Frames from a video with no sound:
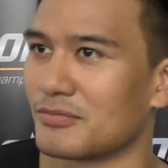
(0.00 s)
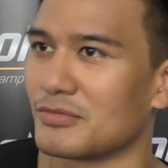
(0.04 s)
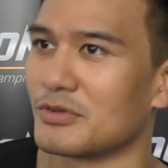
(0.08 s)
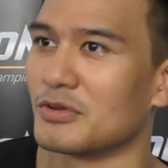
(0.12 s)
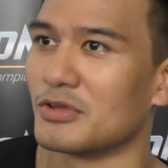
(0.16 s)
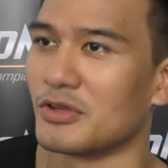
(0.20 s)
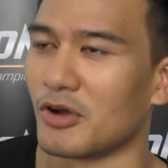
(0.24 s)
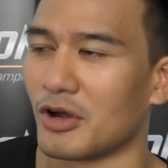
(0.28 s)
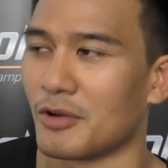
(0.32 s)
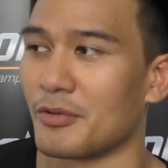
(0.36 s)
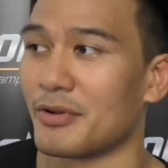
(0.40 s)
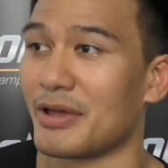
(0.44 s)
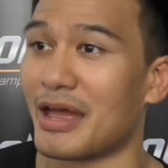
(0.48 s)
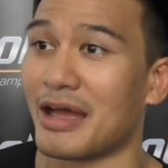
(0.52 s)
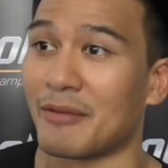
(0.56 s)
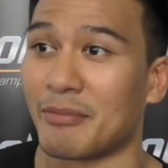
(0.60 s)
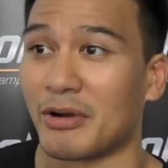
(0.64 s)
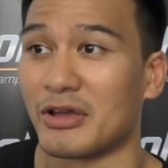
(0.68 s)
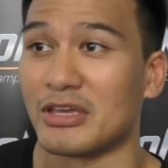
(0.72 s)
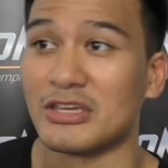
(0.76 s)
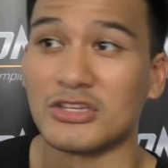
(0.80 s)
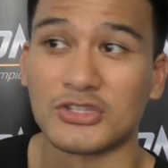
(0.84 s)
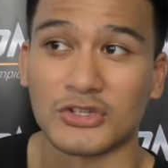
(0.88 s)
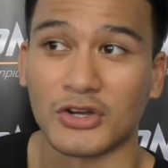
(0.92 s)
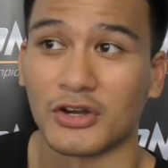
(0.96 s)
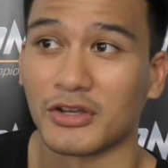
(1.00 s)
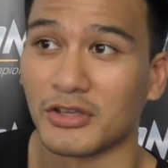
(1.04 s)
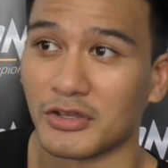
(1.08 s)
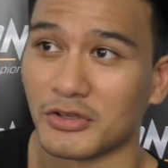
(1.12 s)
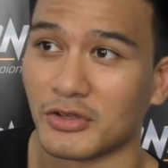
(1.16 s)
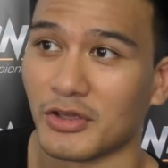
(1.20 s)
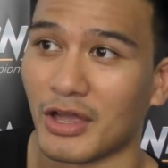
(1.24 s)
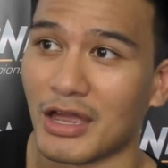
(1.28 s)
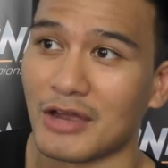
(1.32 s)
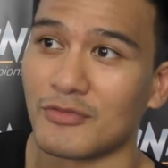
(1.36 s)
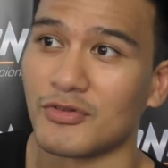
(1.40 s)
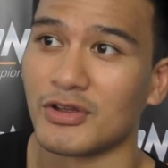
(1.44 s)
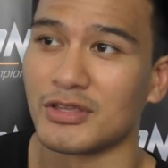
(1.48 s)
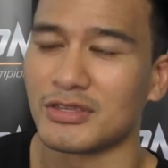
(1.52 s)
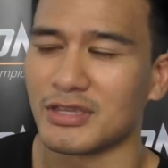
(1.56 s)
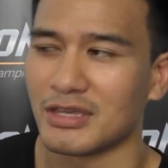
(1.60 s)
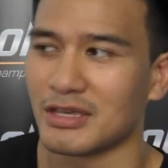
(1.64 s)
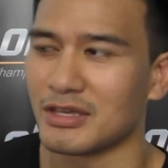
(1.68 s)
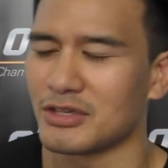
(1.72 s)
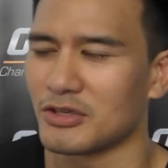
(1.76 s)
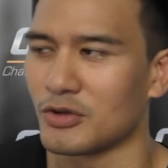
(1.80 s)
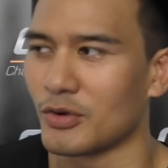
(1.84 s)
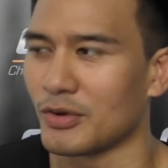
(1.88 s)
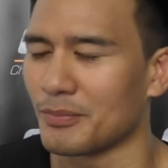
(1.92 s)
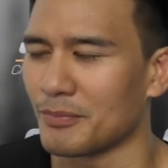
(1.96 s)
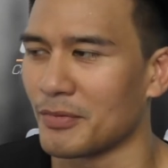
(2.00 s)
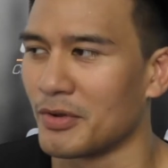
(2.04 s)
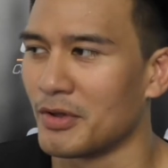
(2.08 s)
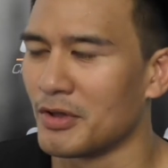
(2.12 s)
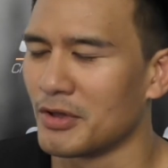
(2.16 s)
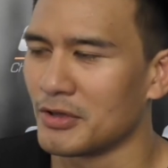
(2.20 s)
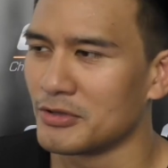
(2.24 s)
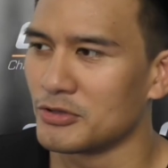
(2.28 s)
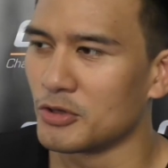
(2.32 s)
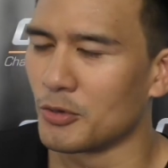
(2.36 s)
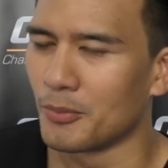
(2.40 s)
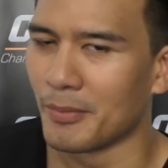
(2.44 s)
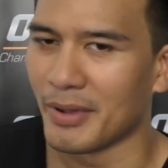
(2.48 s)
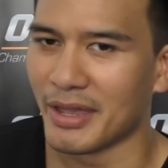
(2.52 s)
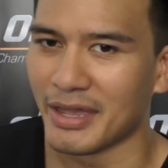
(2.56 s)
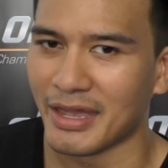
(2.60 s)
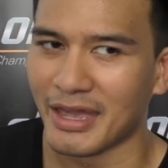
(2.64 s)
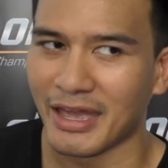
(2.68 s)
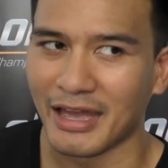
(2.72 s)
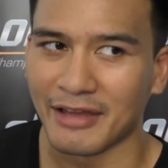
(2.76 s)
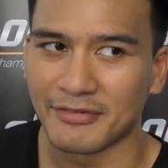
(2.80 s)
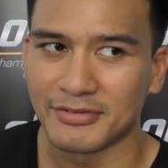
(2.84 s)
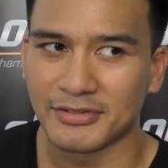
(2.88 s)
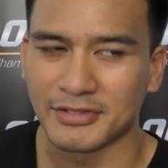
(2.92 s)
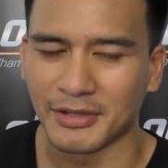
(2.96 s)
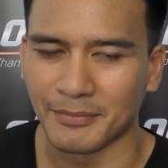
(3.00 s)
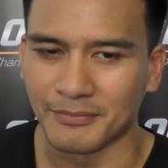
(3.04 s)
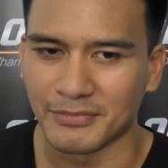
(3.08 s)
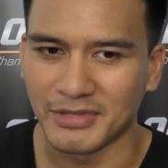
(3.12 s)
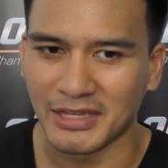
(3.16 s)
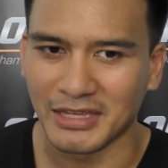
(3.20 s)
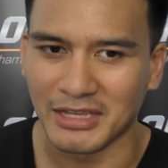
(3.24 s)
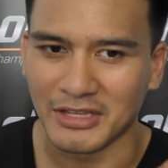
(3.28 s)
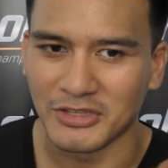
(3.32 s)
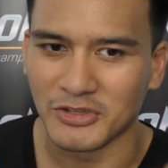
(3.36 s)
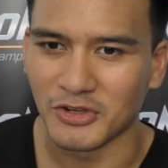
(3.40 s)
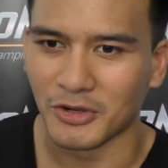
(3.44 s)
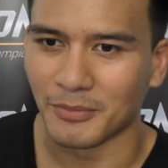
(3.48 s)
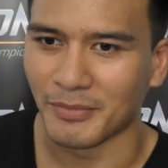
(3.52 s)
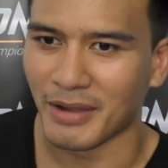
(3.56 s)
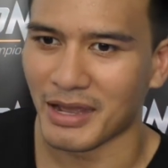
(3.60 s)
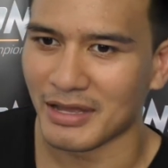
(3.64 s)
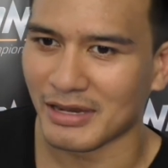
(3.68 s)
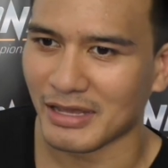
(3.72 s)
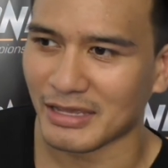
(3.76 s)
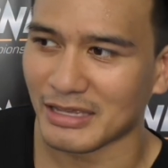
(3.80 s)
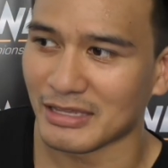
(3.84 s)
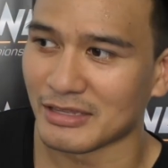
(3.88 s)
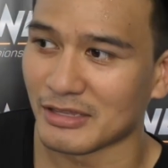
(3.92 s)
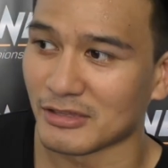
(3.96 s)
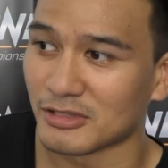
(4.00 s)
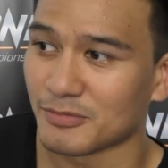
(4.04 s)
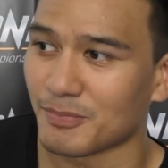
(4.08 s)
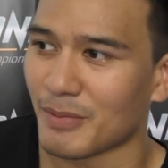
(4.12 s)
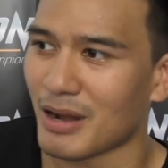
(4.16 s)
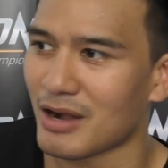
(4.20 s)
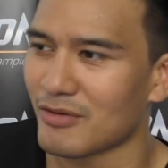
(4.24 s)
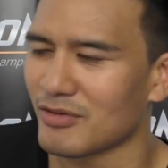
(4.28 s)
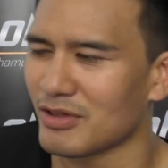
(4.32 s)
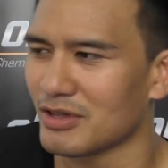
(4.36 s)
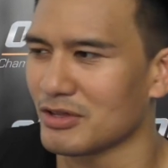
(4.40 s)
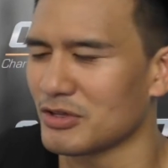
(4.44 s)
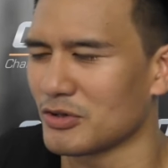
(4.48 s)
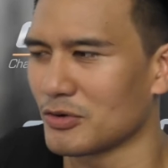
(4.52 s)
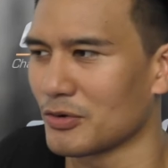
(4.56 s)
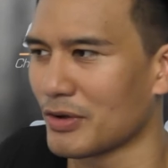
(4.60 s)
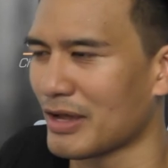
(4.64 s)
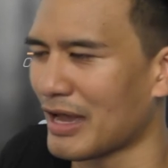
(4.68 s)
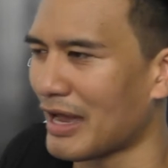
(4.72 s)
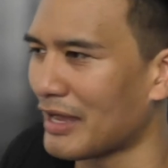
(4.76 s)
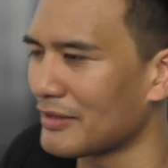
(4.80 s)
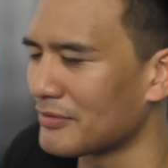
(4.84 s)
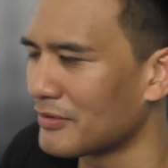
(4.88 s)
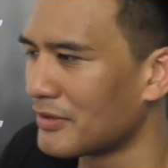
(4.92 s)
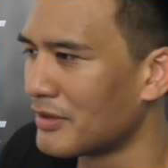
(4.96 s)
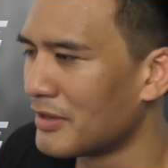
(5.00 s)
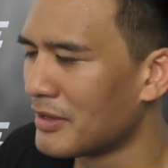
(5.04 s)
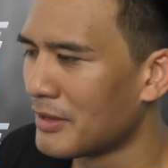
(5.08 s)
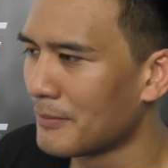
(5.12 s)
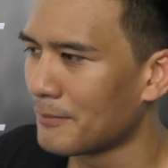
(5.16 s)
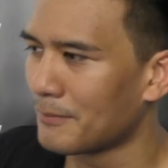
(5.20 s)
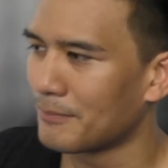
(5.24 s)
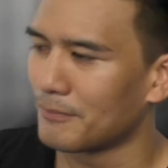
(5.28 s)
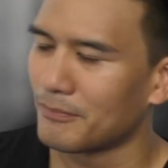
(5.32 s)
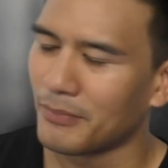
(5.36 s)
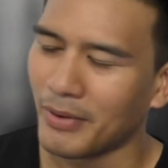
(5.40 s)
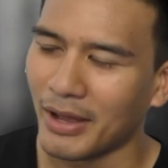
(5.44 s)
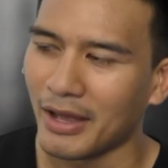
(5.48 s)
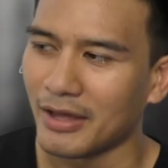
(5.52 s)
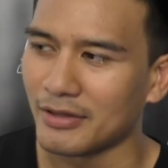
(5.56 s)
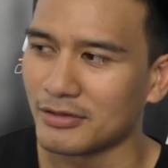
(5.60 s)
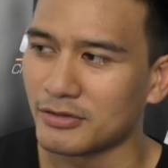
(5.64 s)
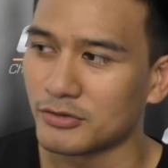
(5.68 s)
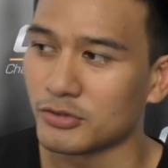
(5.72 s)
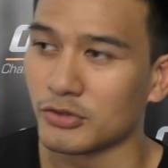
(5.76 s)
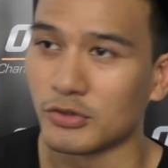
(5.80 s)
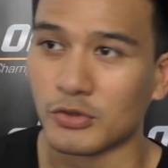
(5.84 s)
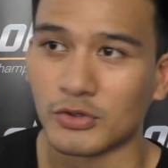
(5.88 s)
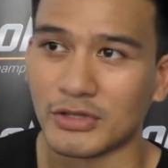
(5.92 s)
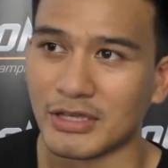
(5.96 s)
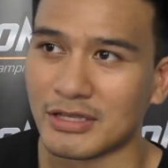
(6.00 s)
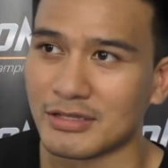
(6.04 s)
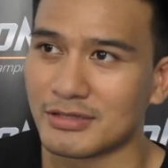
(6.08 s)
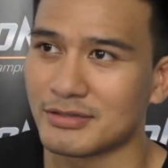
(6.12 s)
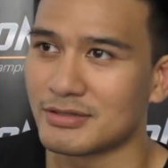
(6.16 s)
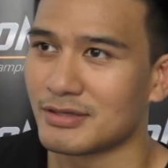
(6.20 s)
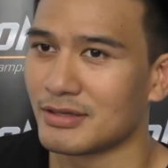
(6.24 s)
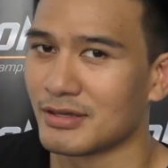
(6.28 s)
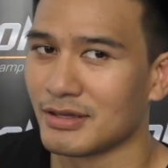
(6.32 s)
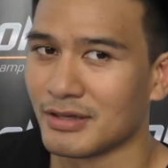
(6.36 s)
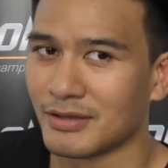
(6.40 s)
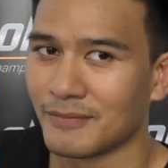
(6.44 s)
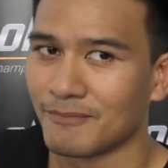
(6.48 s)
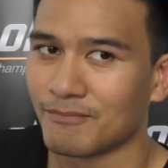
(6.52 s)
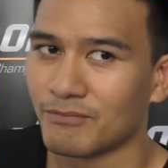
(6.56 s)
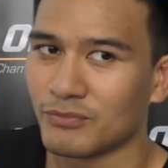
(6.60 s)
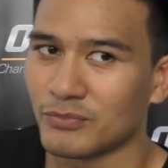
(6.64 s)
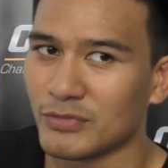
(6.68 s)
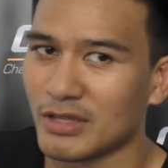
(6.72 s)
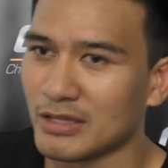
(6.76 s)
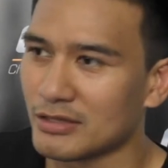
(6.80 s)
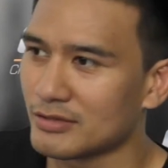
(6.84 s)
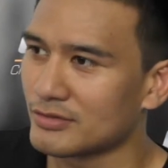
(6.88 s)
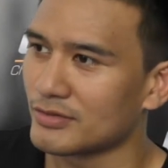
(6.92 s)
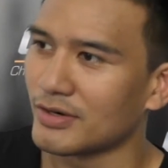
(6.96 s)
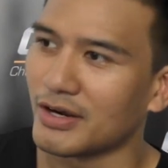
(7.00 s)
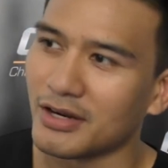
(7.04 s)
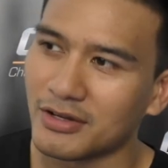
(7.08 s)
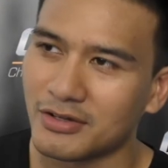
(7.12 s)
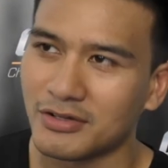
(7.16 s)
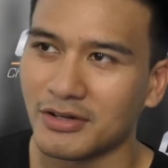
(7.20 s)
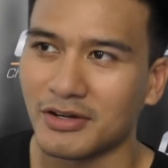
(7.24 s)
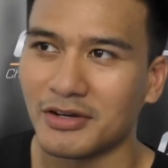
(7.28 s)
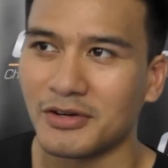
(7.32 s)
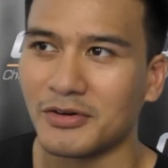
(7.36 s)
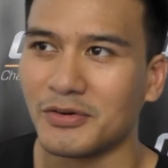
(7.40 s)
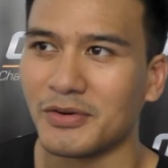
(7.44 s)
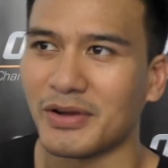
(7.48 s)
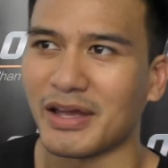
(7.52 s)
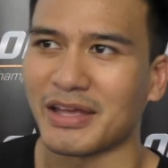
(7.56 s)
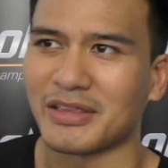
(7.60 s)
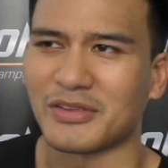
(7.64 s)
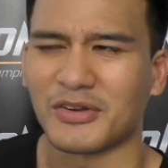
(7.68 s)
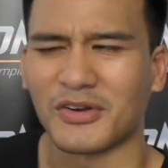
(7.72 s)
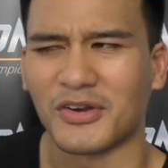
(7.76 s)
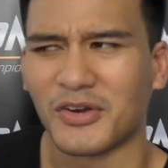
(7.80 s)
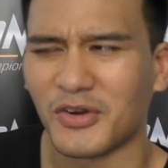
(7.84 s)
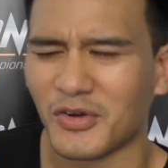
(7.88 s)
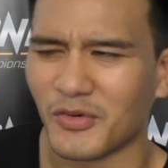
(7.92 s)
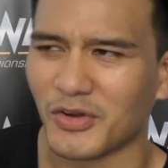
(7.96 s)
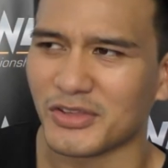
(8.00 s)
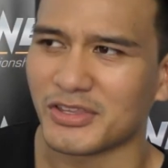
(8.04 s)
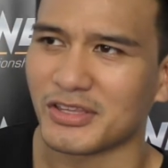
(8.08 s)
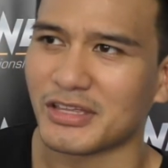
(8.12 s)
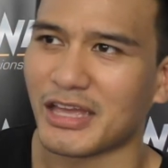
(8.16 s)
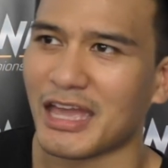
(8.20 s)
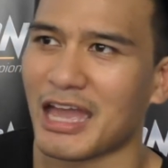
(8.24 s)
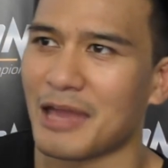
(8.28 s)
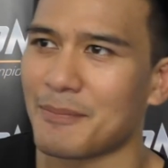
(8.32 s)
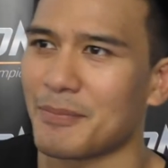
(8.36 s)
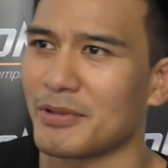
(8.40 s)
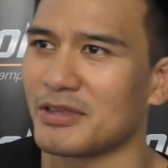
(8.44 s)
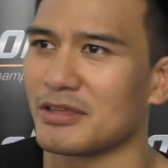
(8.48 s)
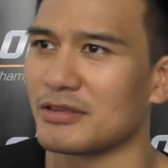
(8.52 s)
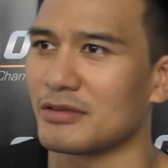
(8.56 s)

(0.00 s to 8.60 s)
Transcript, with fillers: You know about each other. You know everything. You you may have something in your mind, like in the sparring, you can pass through this this struggle and oh, what's gonna happen?